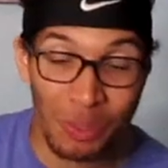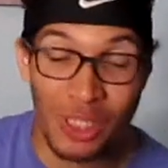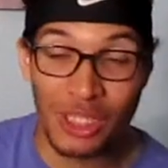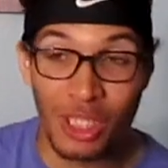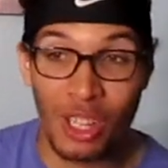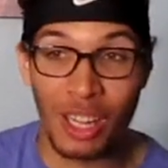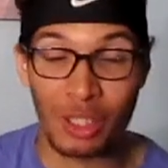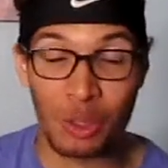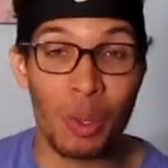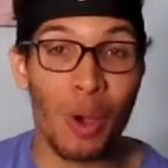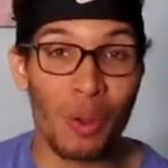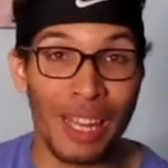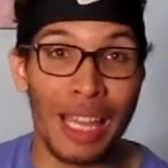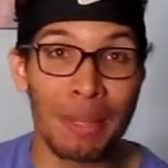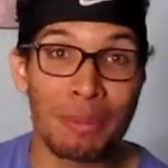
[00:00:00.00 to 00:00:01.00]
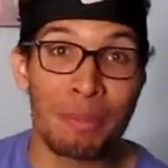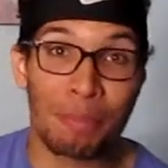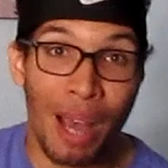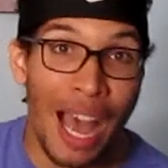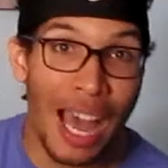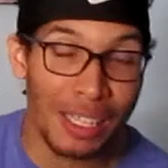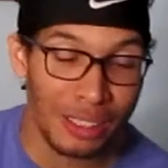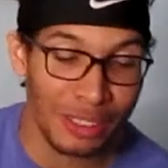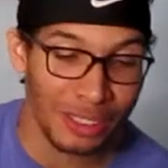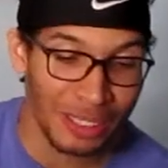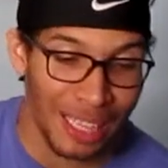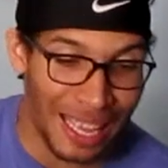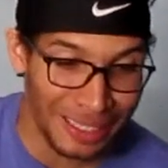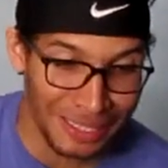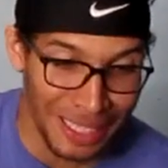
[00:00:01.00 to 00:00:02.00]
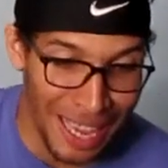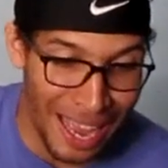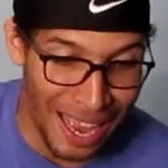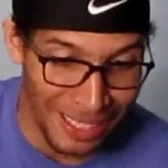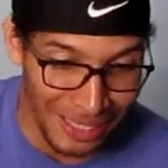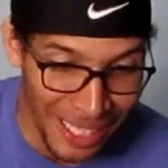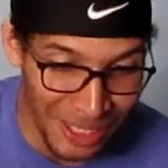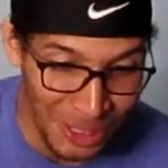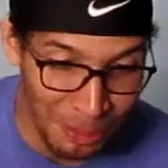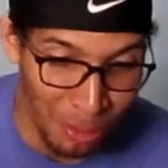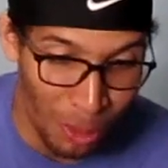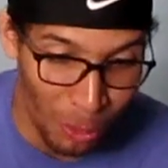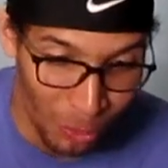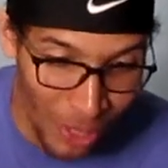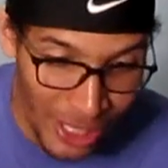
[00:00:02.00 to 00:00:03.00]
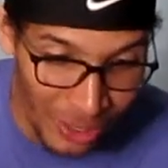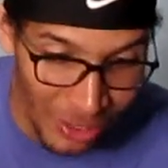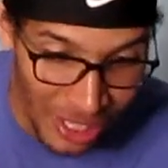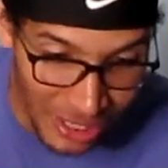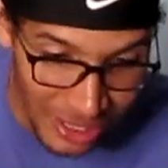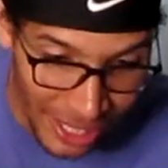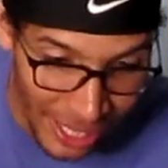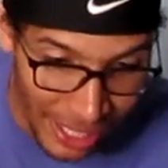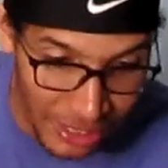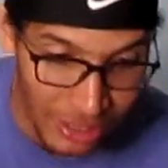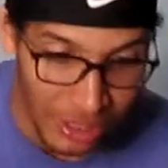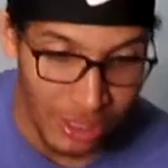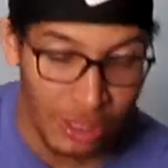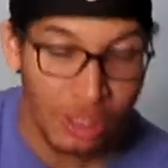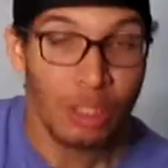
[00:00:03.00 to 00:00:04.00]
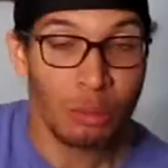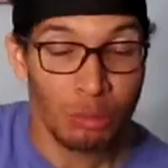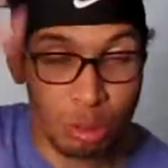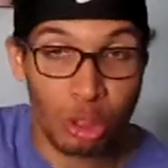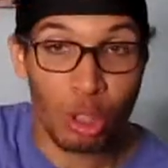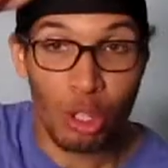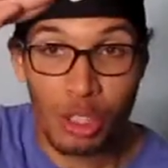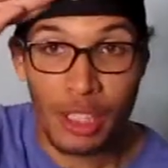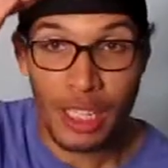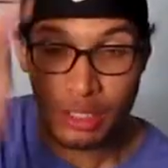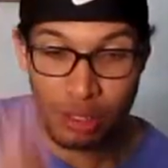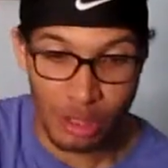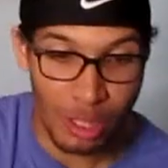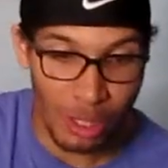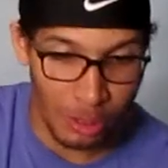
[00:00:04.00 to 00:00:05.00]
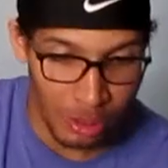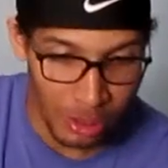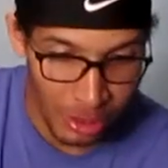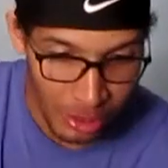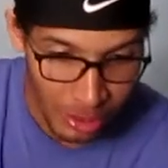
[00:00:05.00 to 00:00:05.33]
We done. You don't like me? Bye, nigga. Like, god damn, she pulled rank on his ass. Sir, yes, sir.